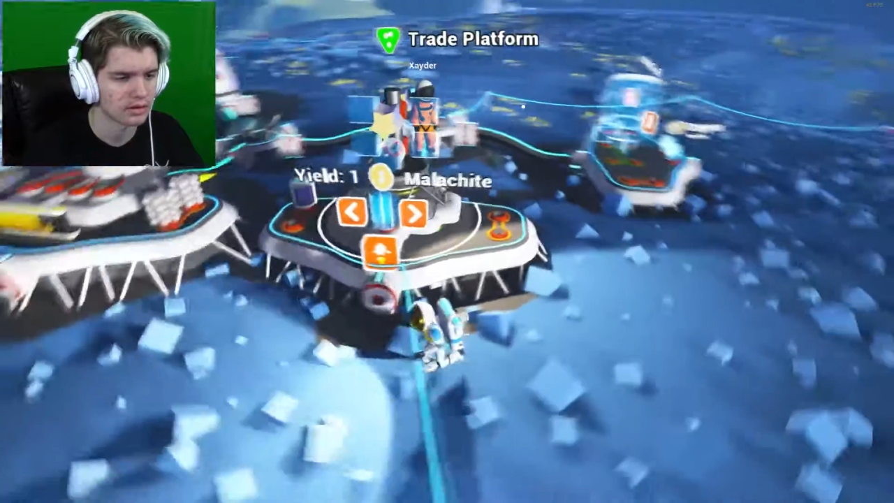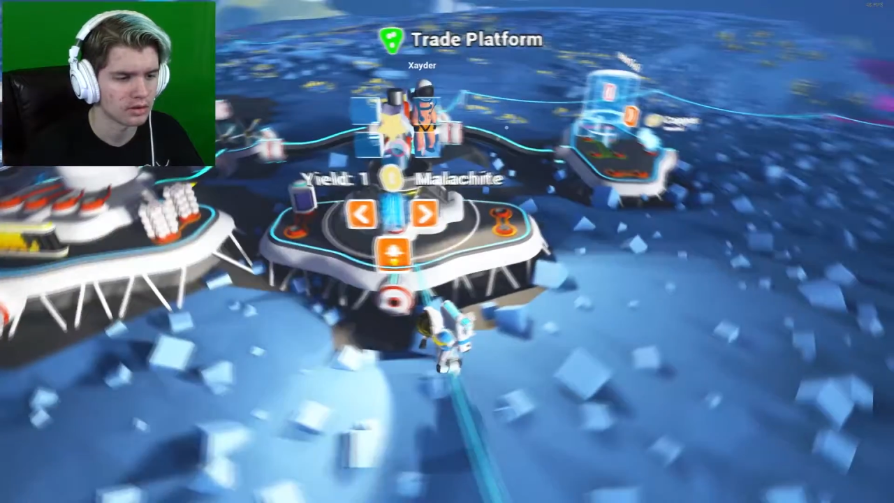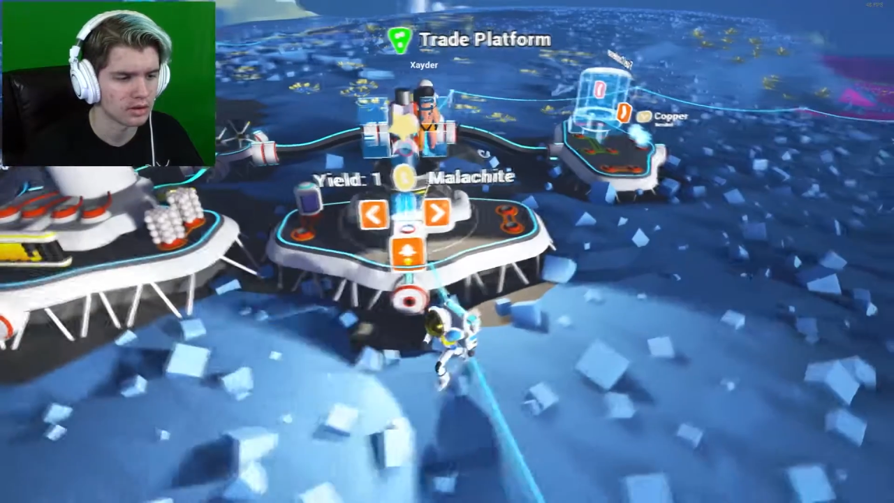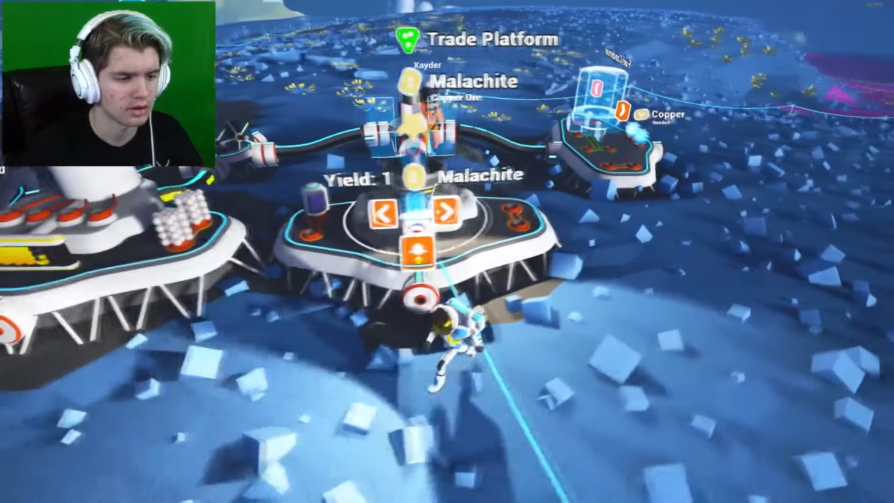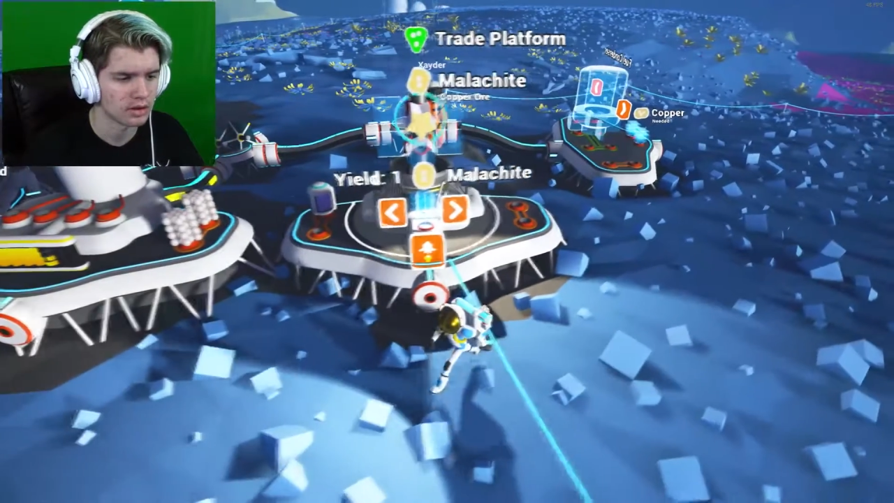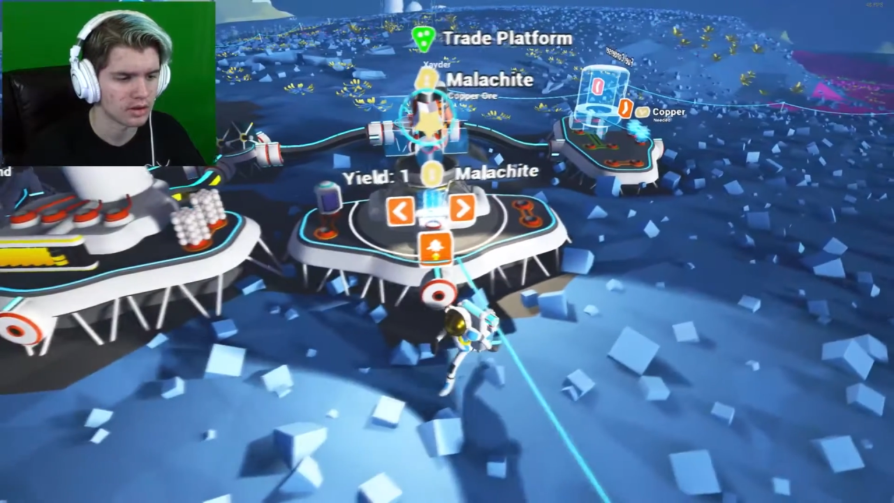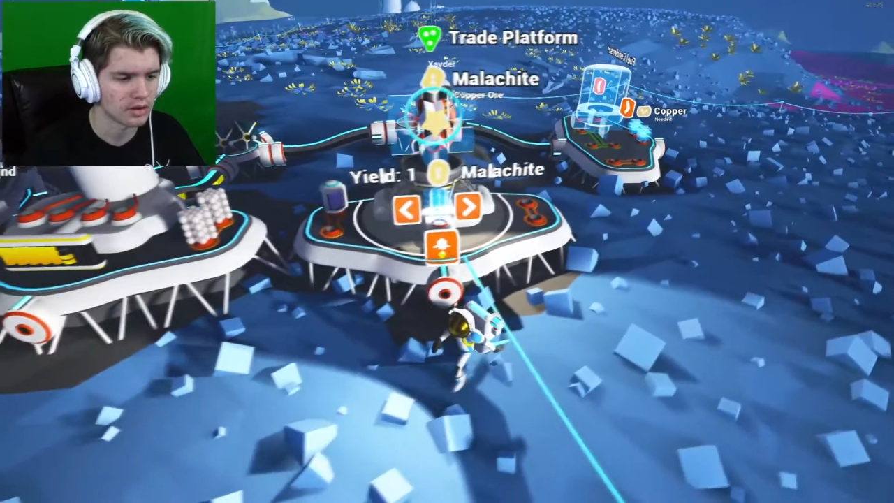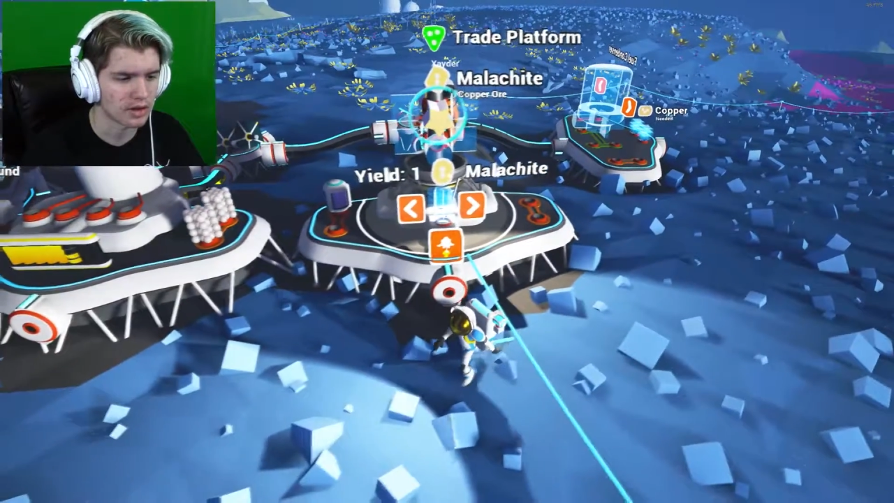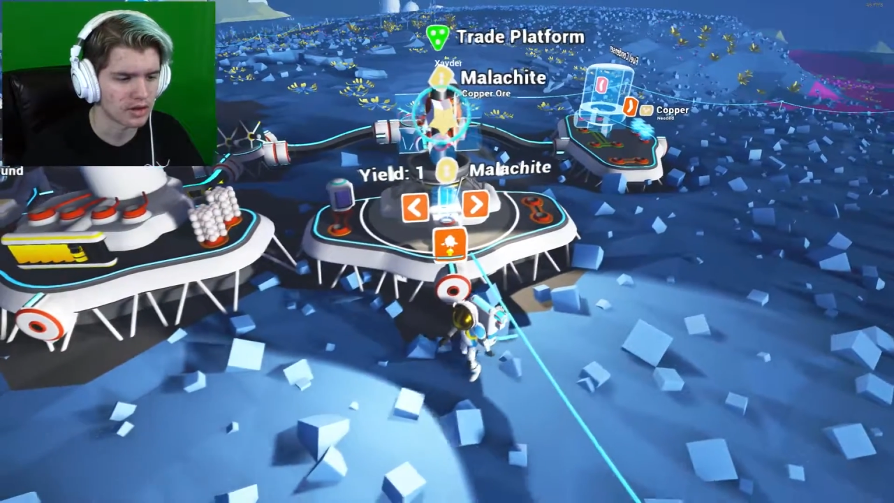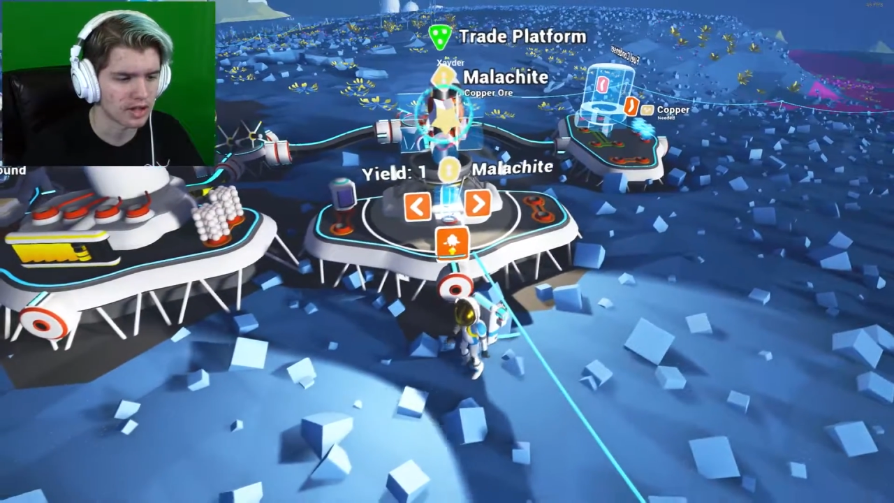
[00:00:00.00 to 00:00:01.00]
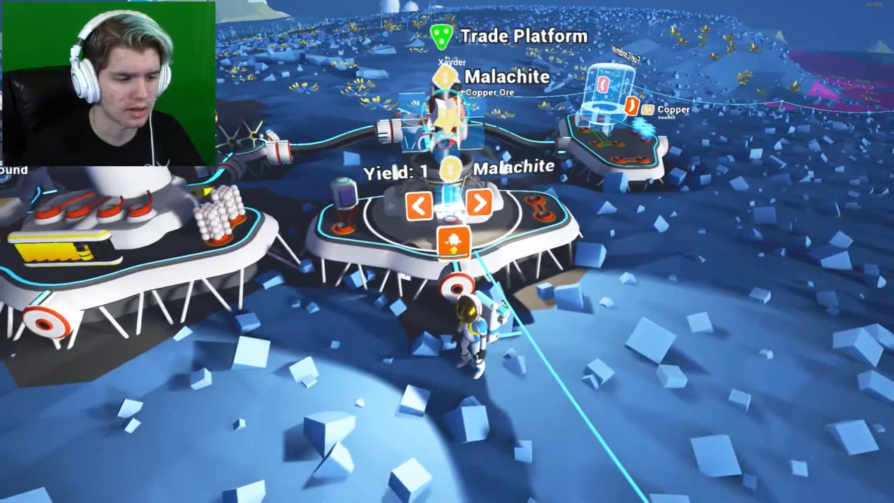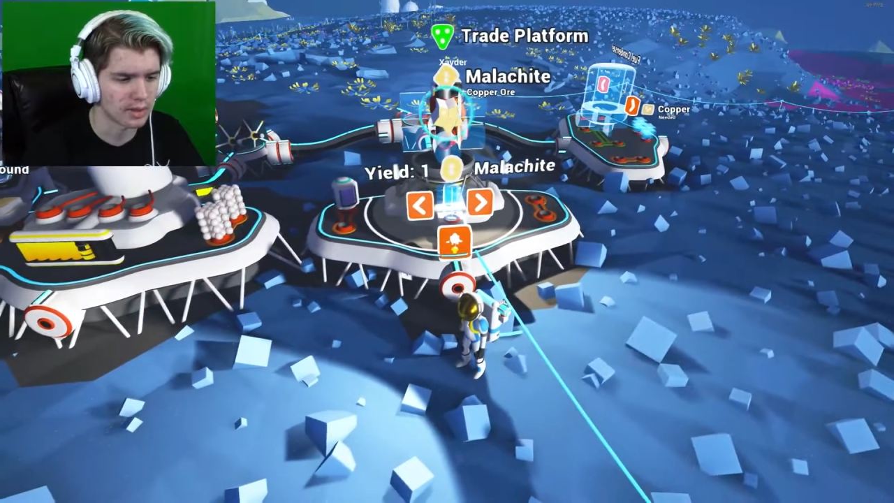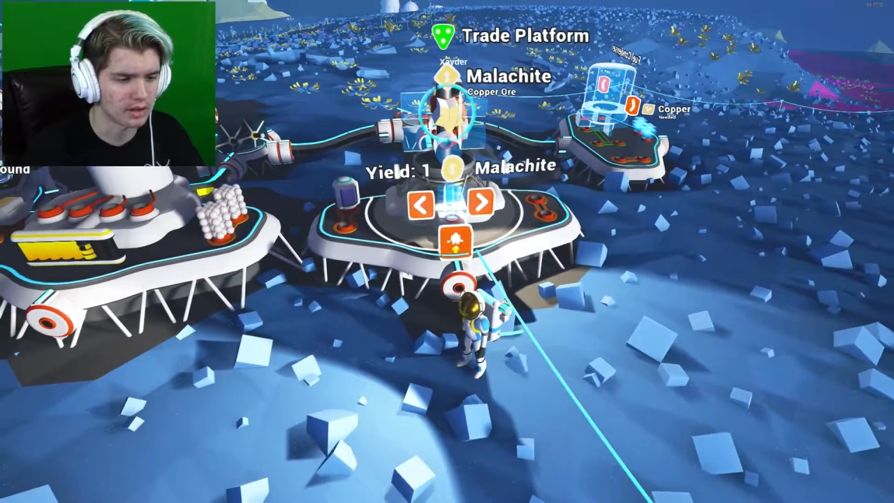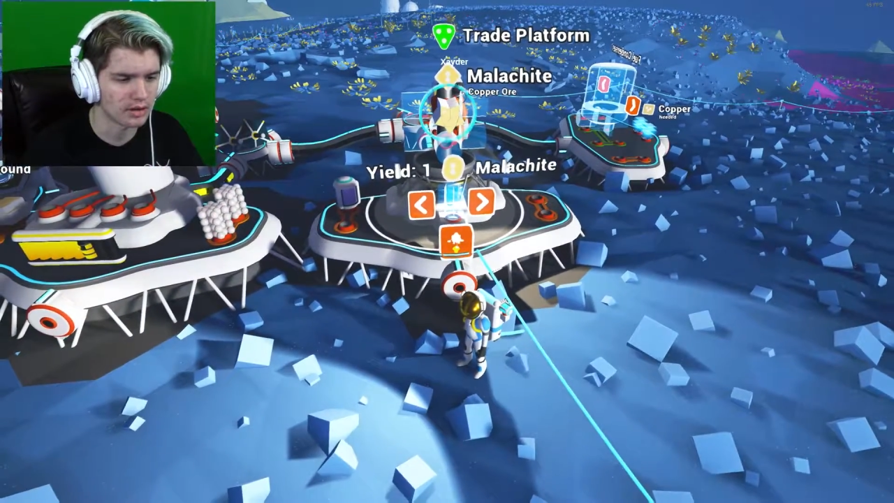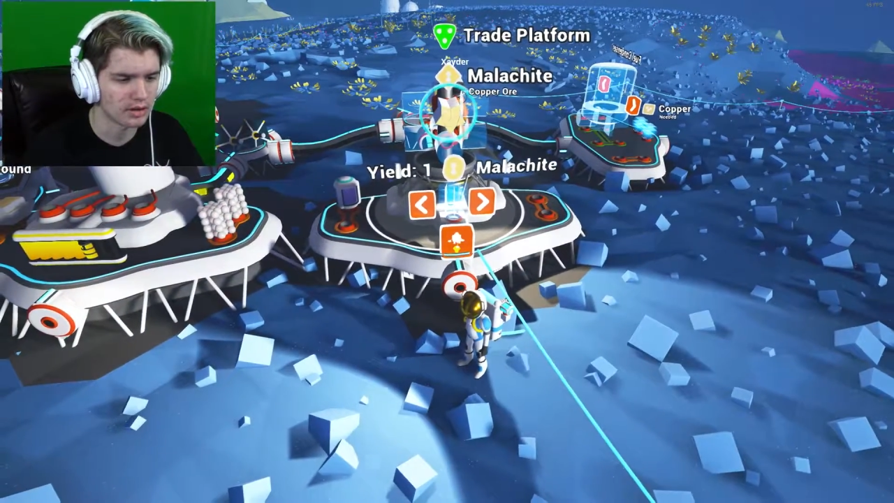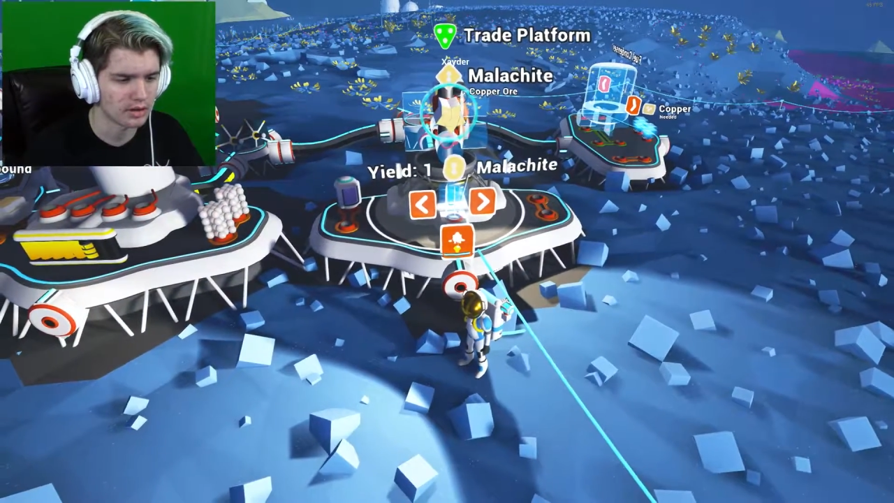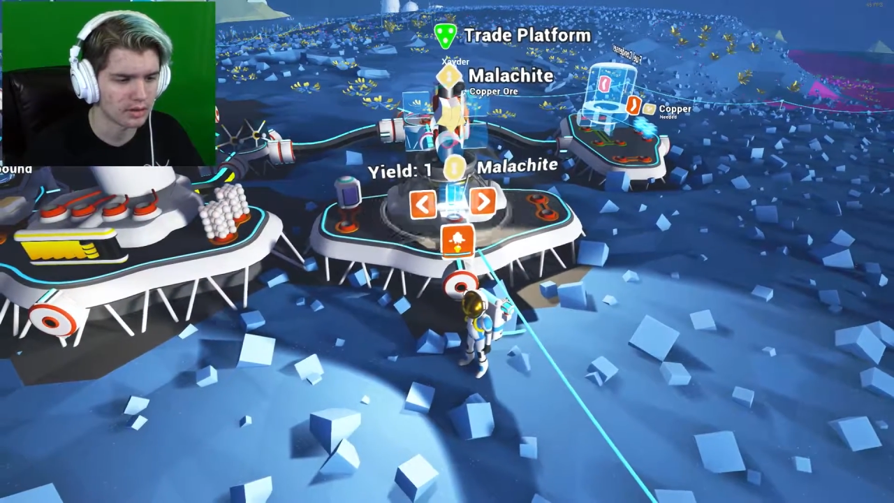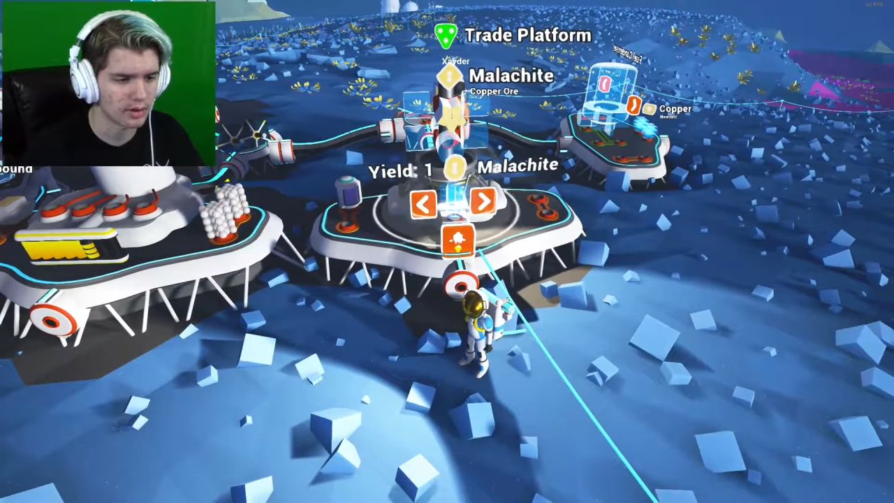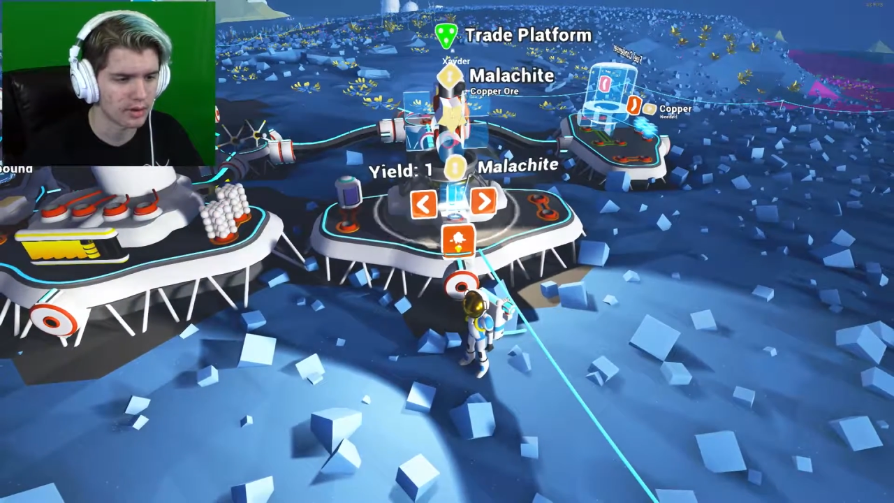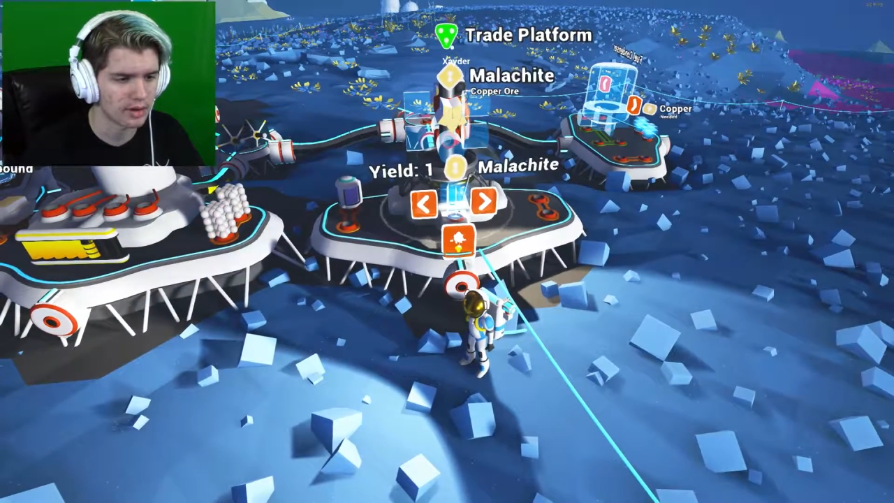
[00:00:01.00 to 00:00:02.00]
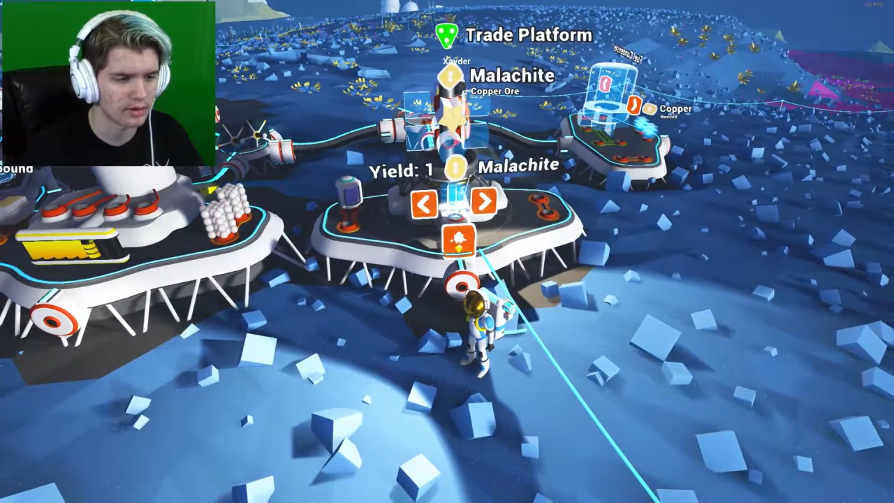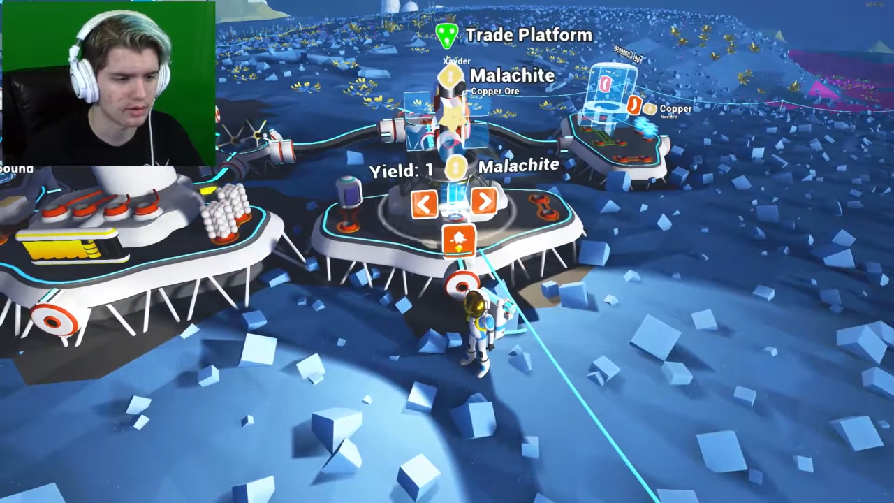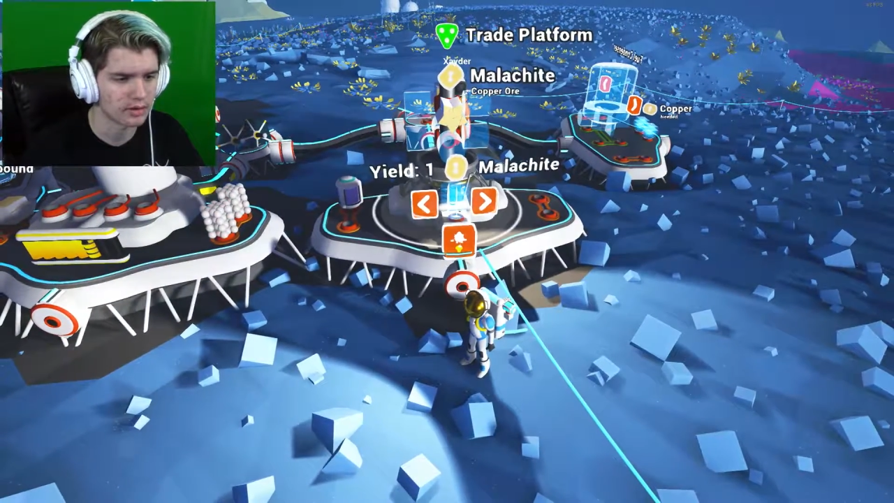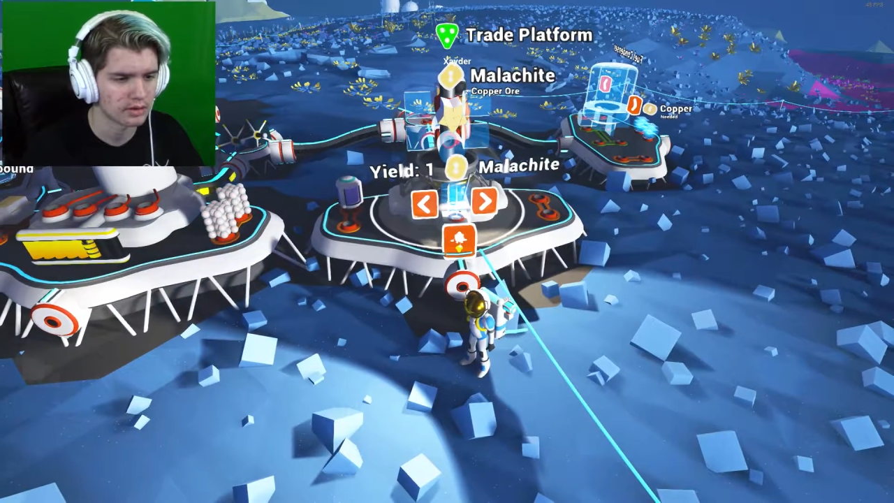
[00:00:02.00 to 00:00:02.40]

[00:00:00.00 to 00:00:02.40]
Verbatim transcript: It, it's... Do I just click a button? Or what do I do?